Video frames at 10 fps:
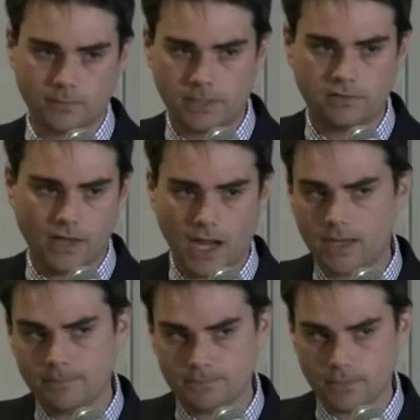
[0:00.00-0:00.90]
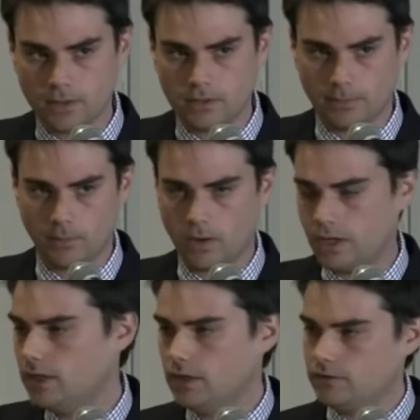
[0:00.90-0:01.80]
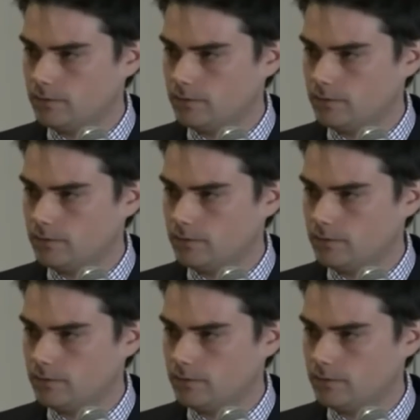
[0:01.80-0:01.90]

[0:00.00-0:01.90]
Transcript: Somebody died, number 1.